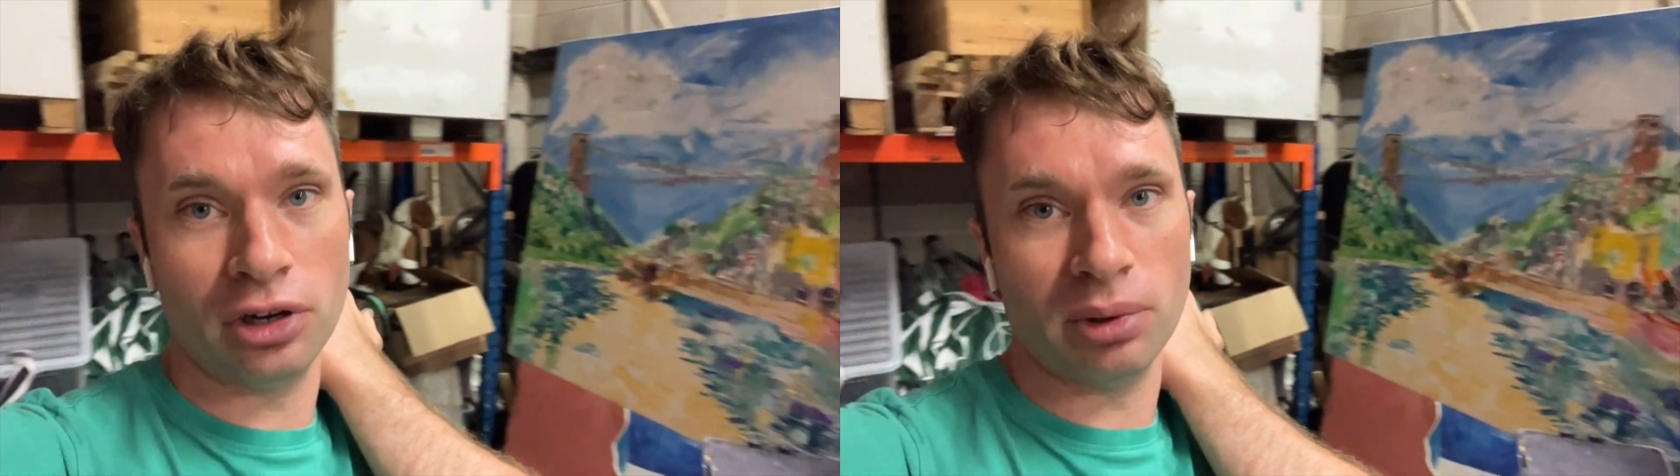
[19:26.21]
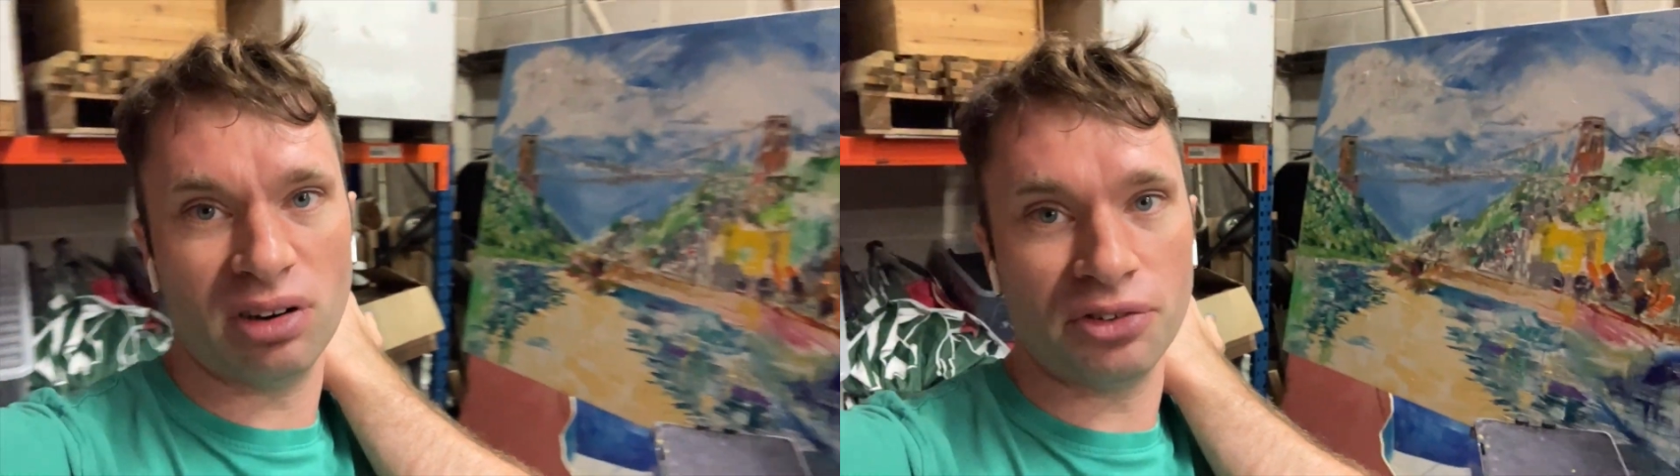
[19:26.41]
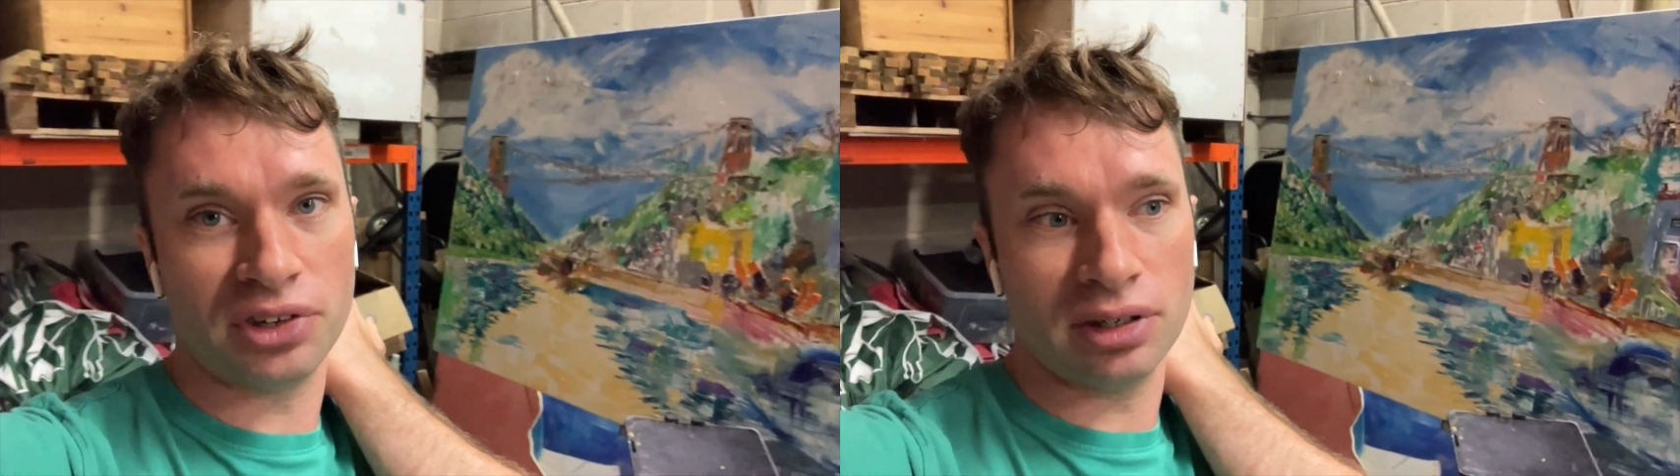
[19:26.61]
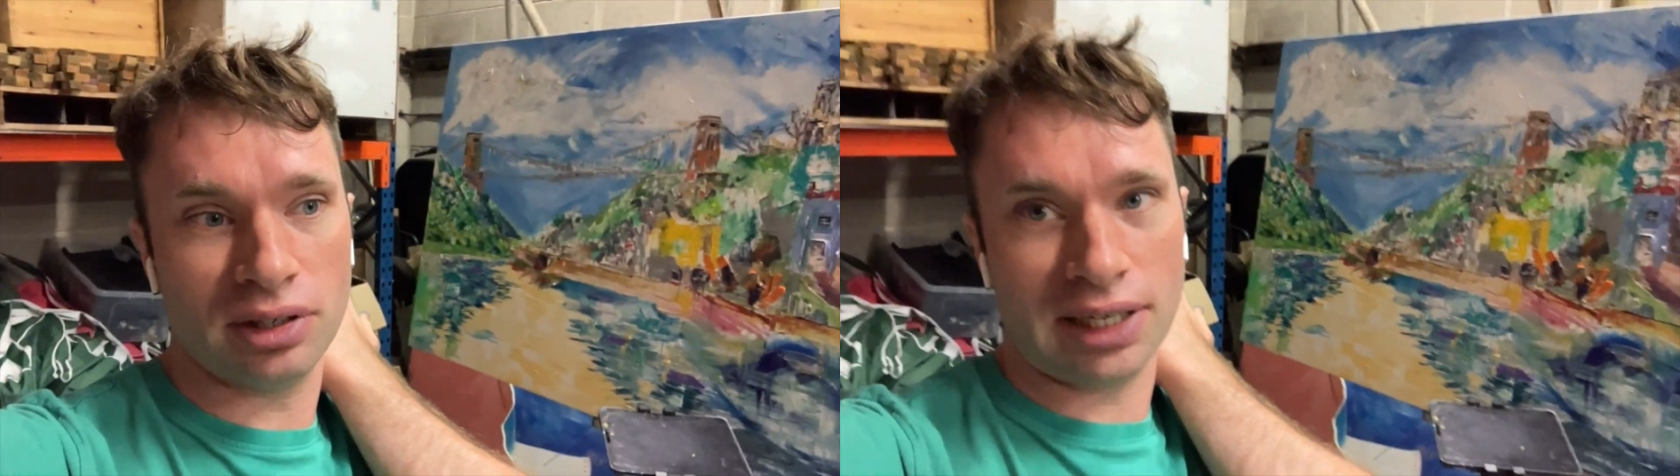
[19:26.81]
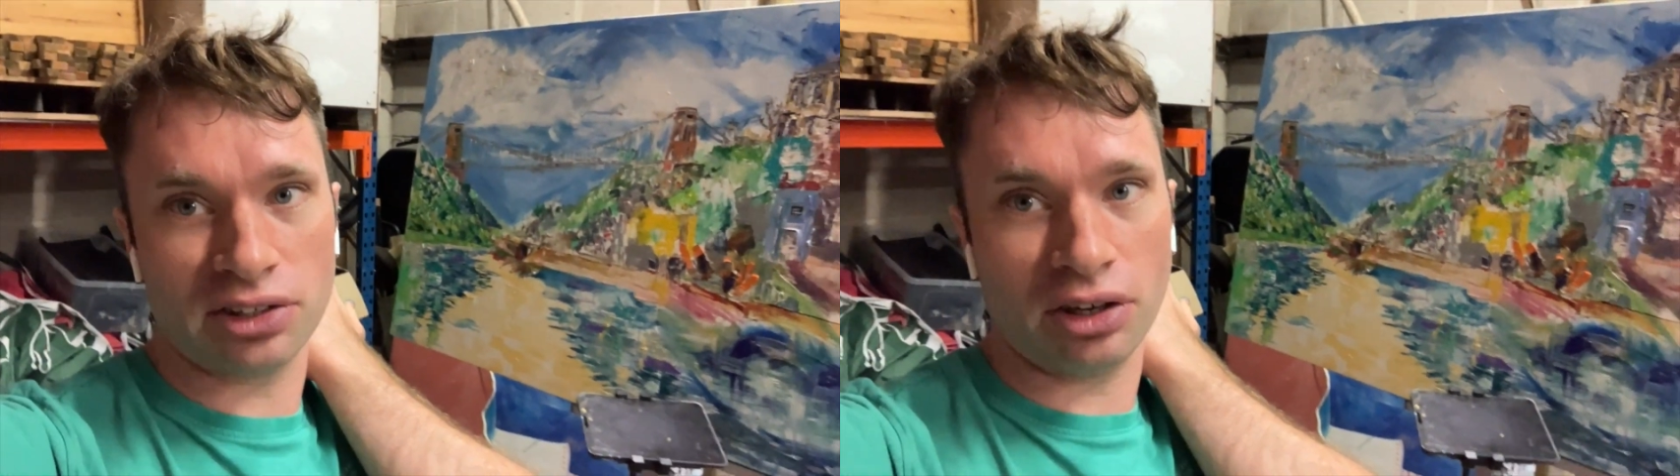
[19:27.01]
but obviously it
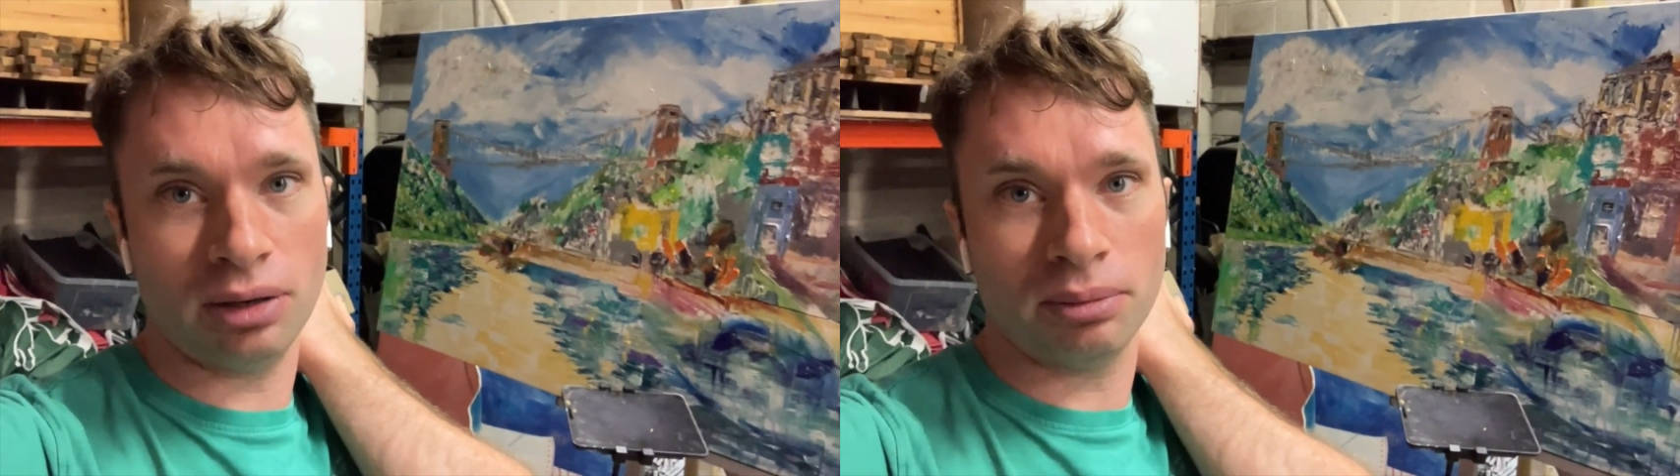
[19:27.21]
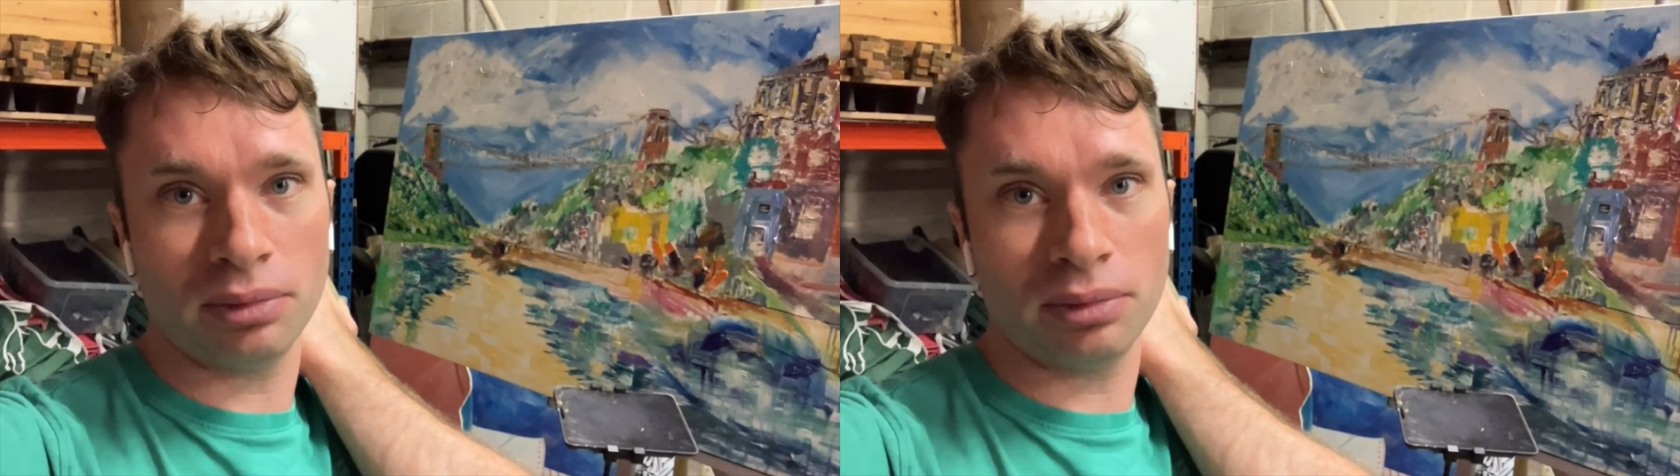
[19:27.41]
takes time.